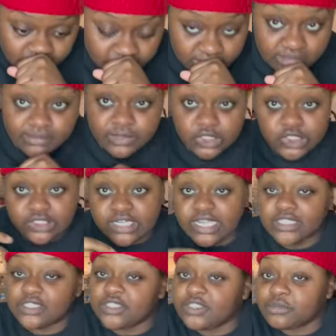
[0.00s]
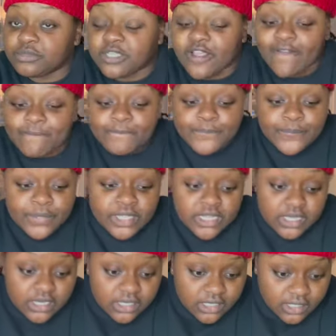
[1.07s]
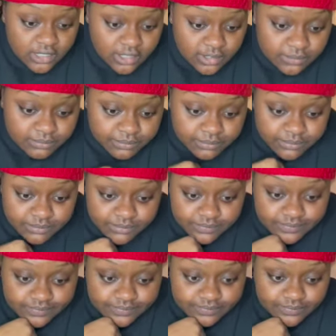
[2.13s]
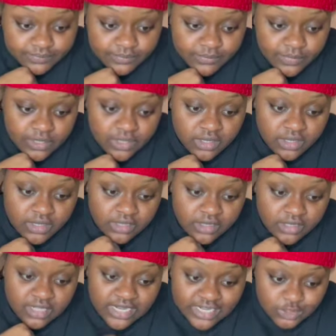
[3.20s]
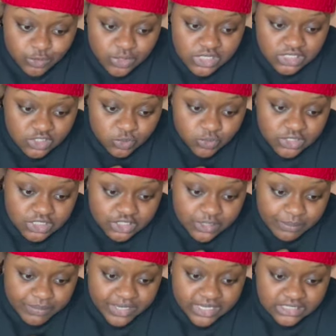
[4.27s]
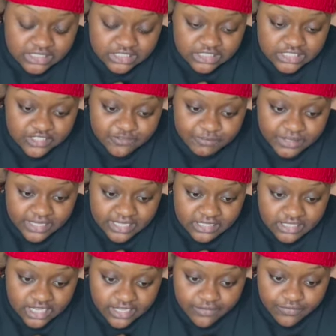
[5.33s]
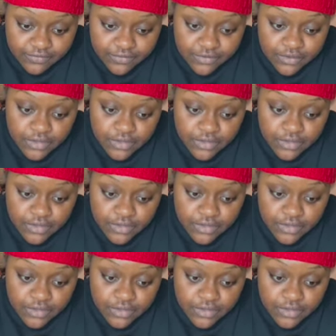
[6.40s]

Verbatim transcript: learned that excuse me um the next question is what is your biggest achievement in life